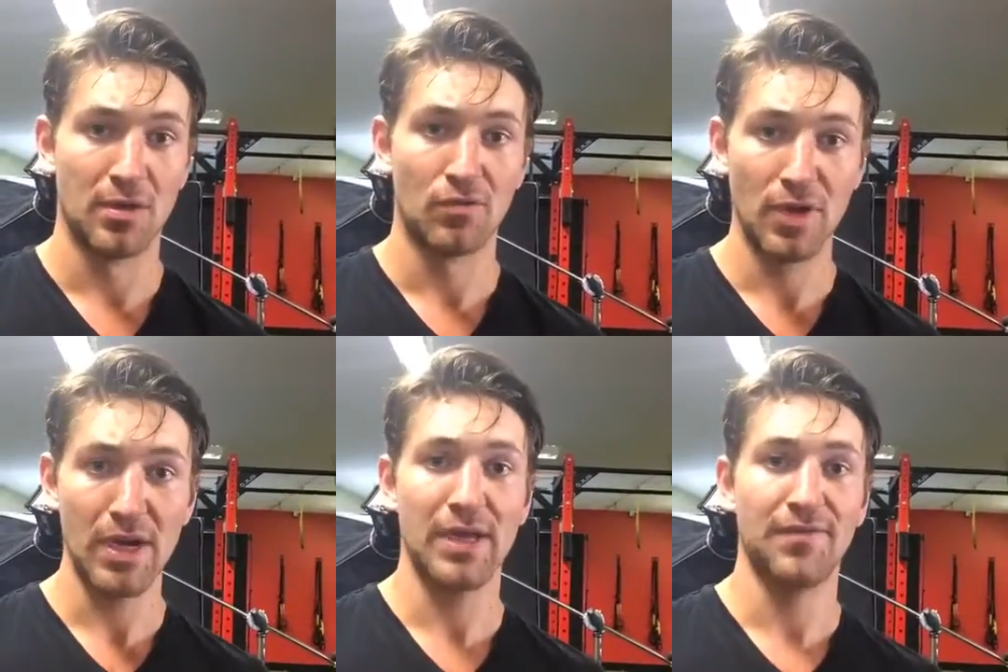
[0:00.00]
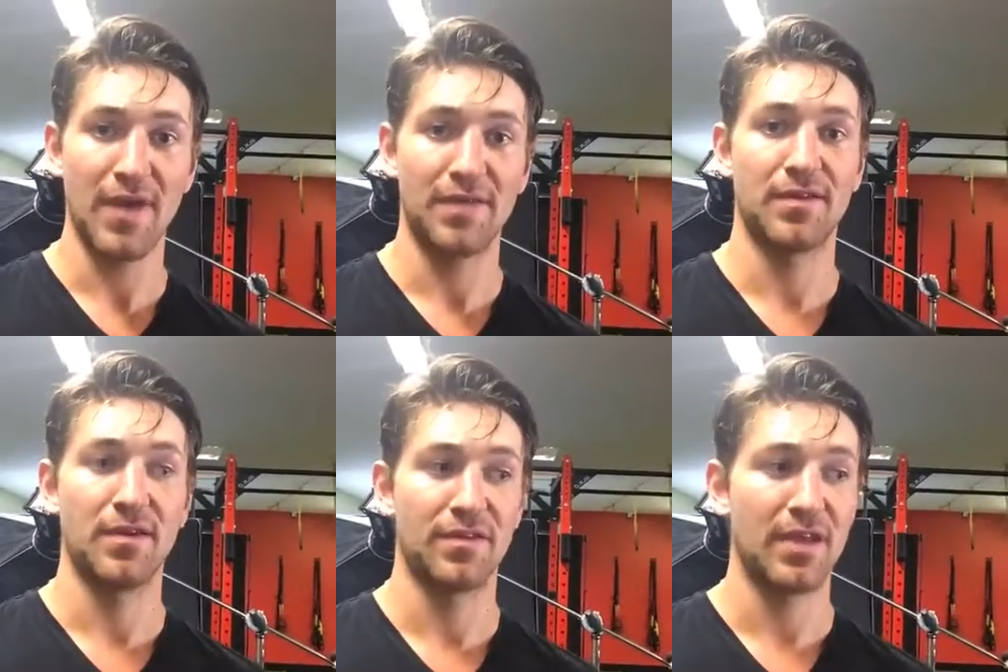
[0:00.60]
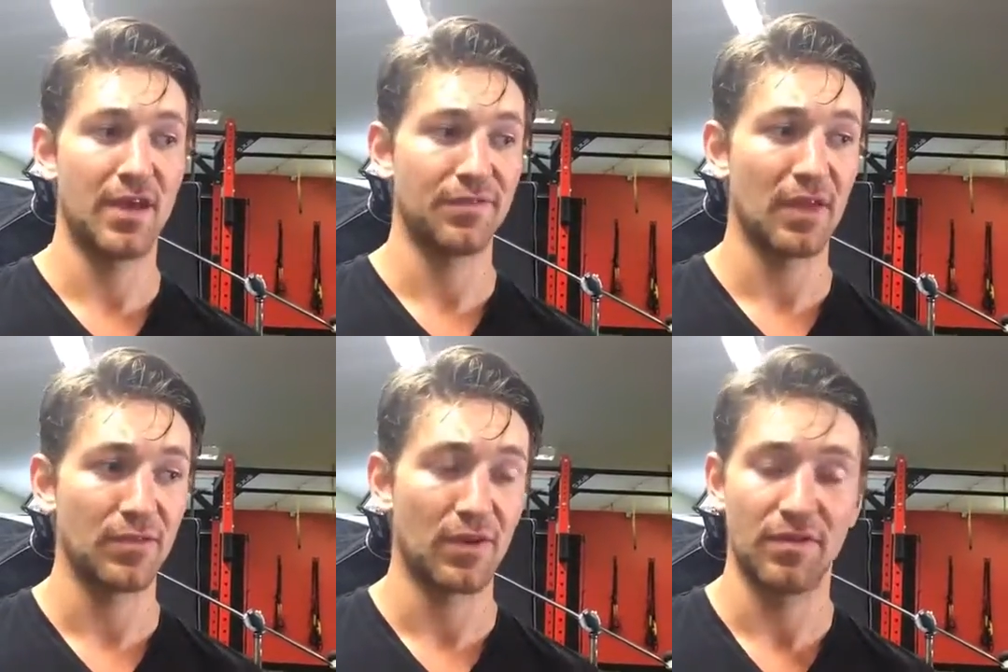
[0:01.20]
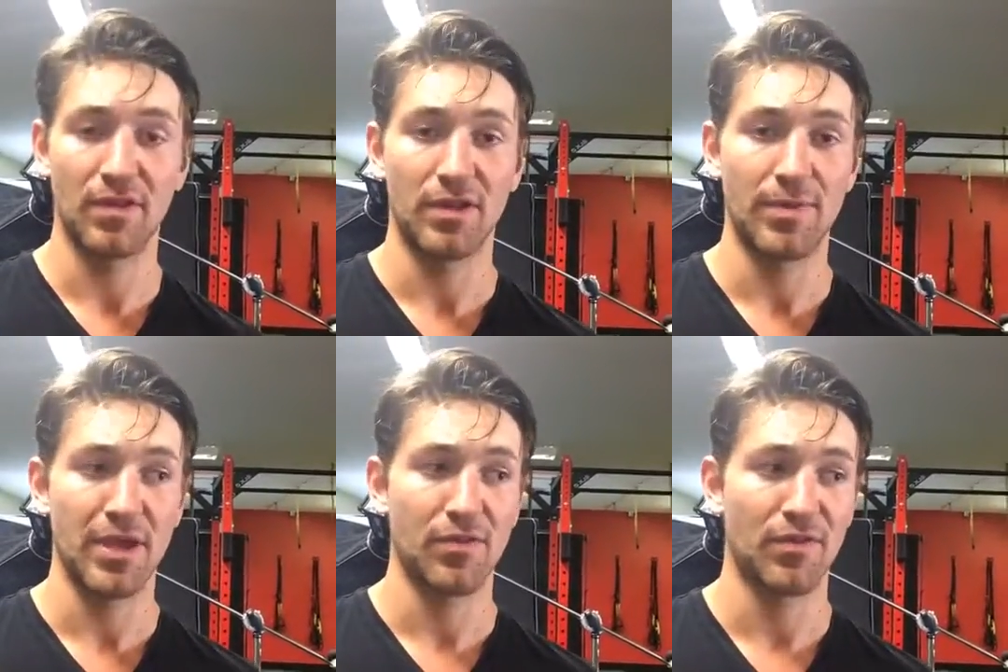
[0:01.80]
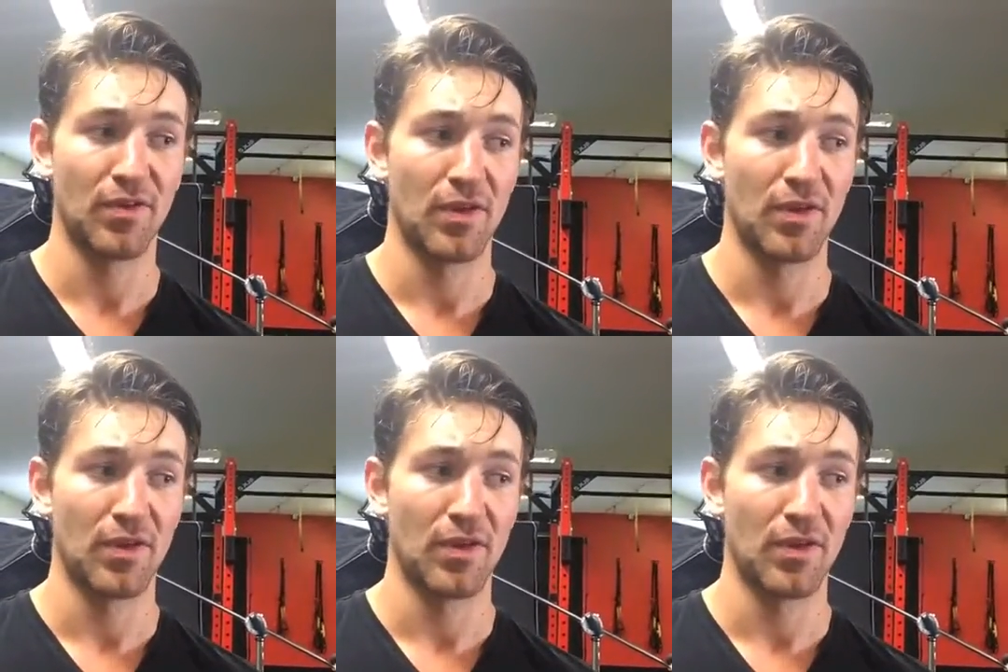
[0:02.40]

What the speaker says: really invest in yourself, that's what it's all about.